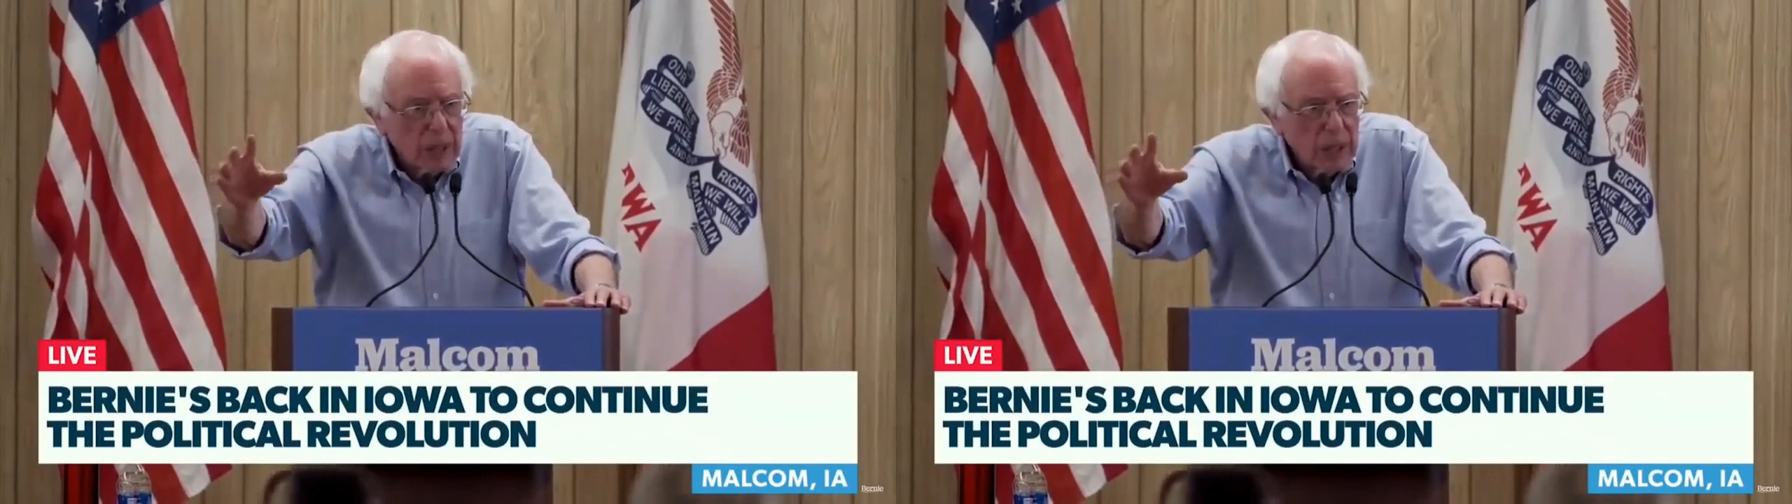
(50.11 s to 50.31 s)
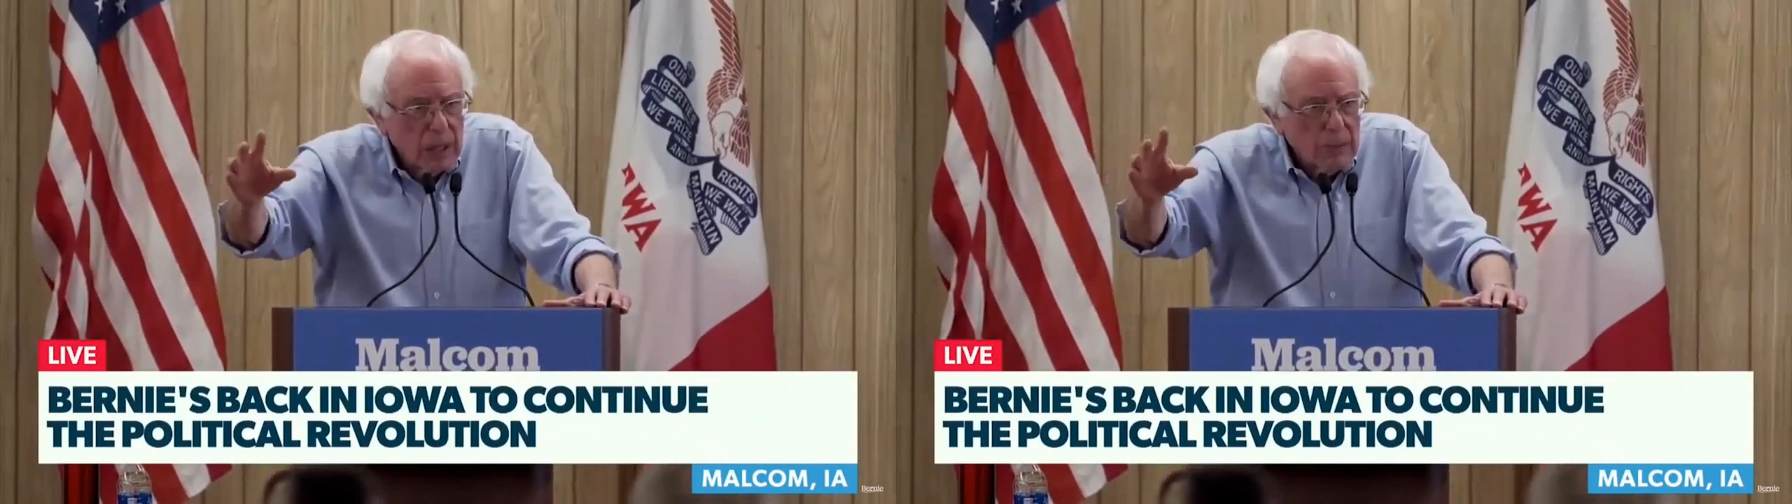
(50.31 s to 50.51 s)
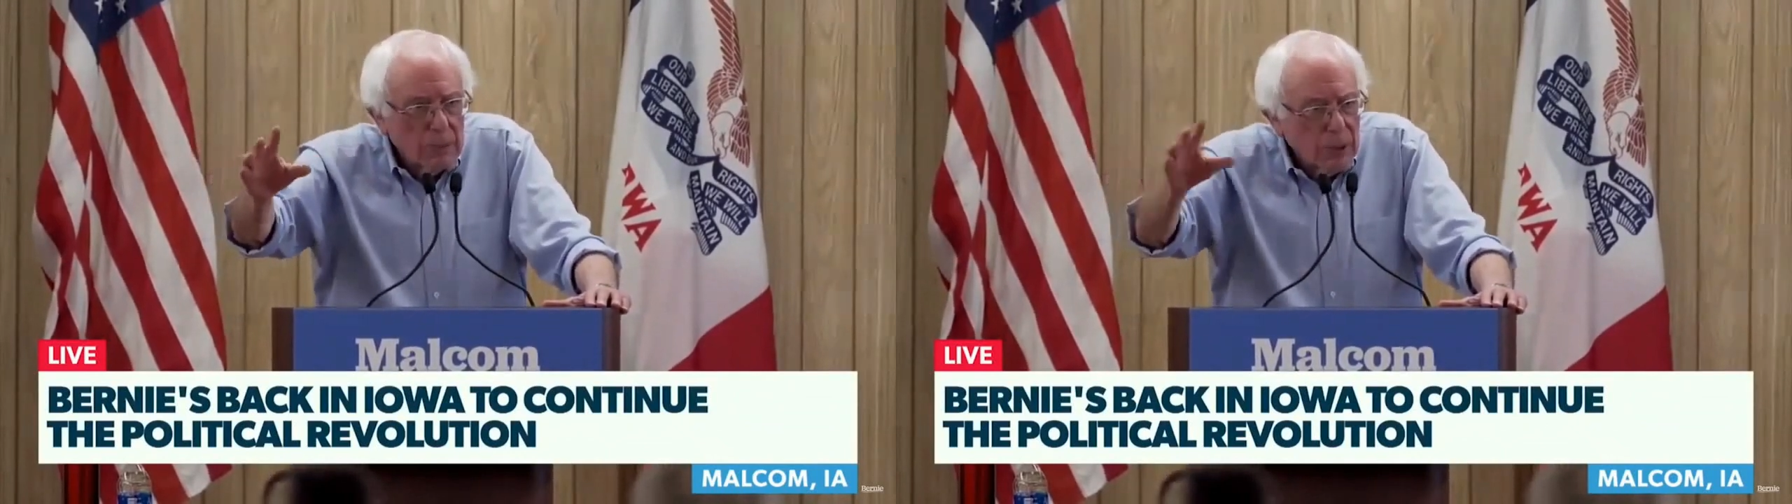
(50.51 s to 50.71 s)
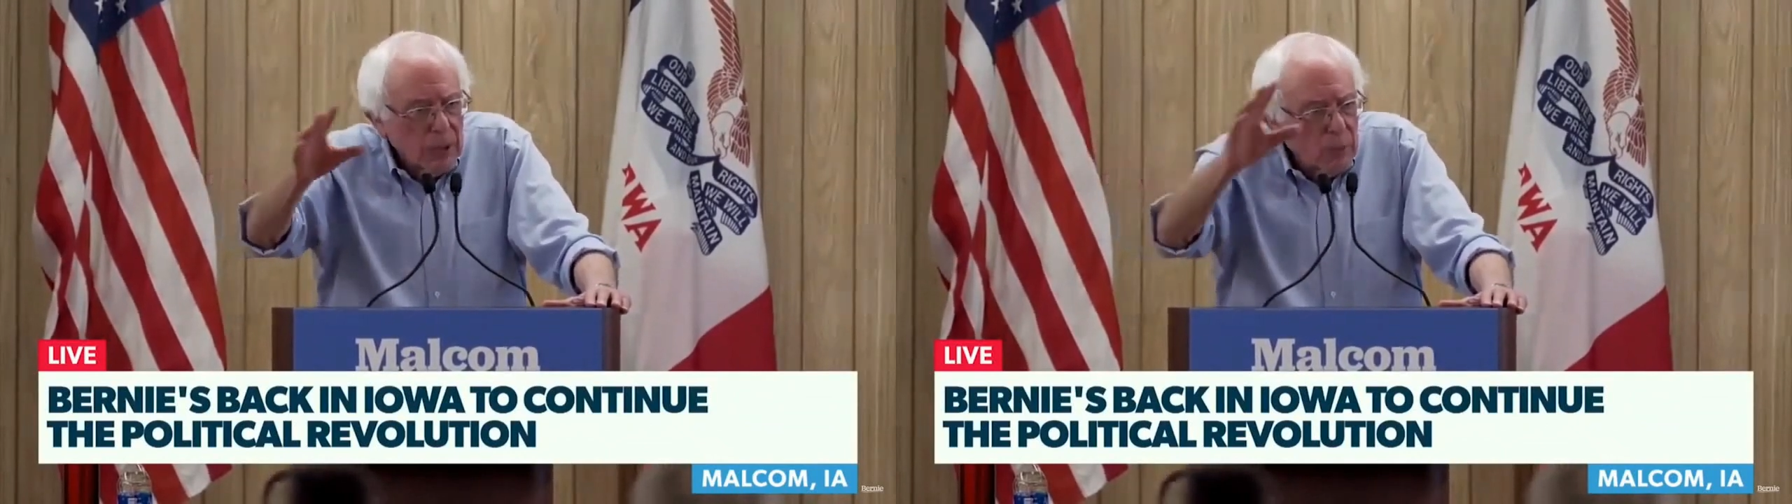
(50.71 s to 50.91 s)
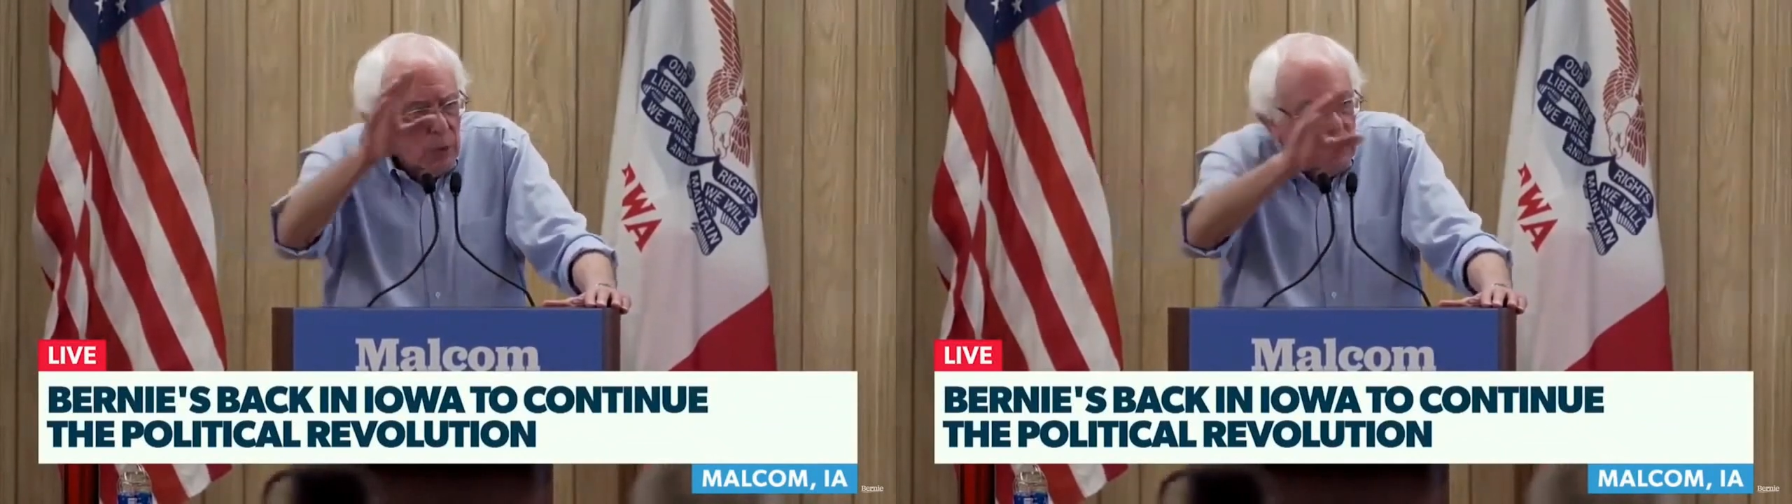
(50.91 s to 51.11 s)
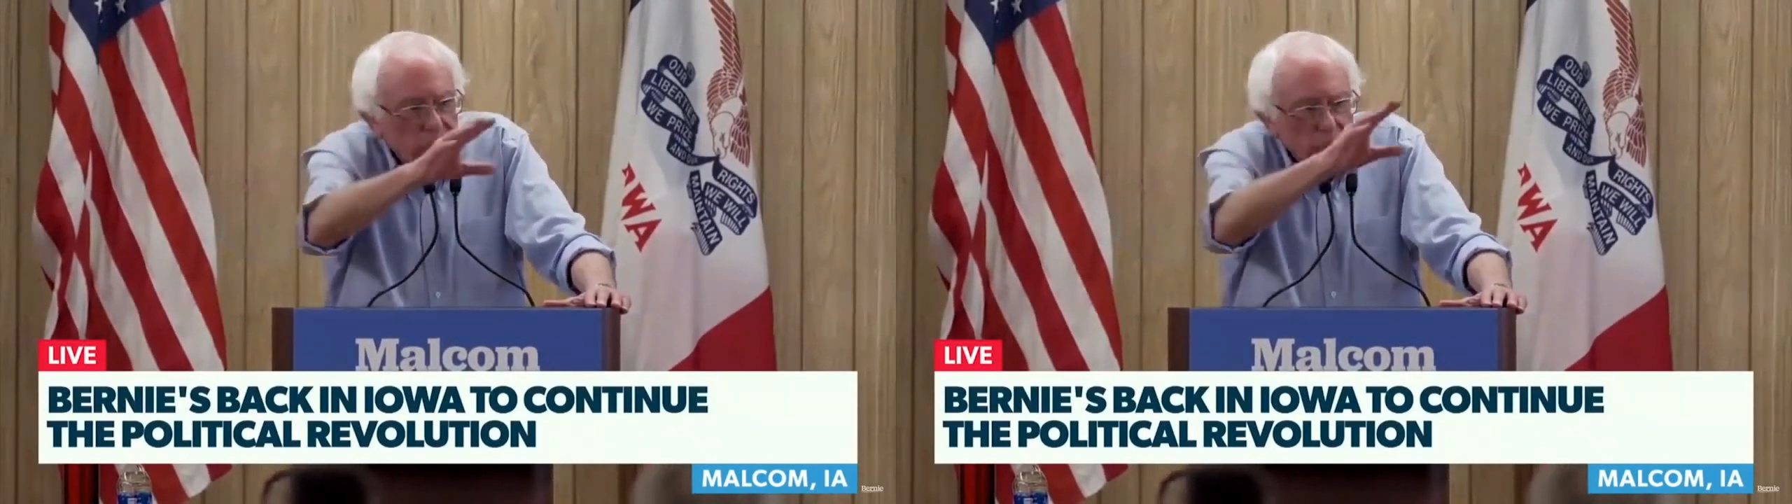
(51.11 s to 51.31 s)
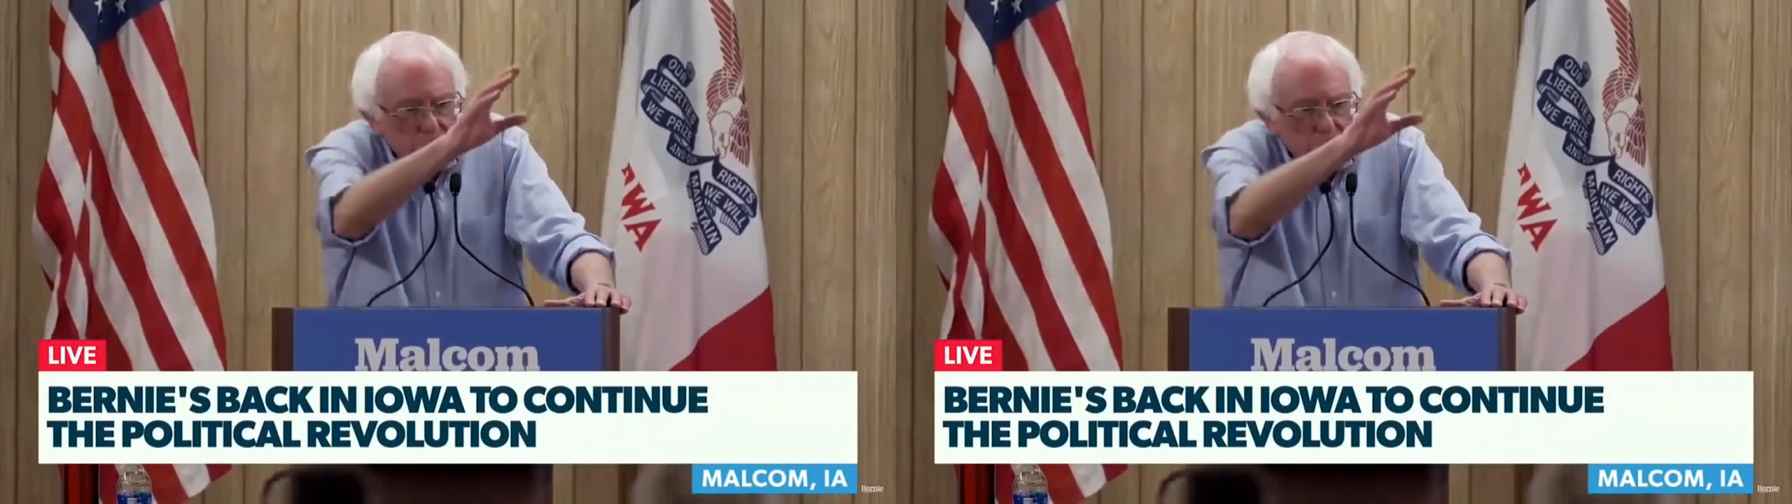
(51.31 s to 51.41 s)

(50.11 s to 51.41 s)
putting more money into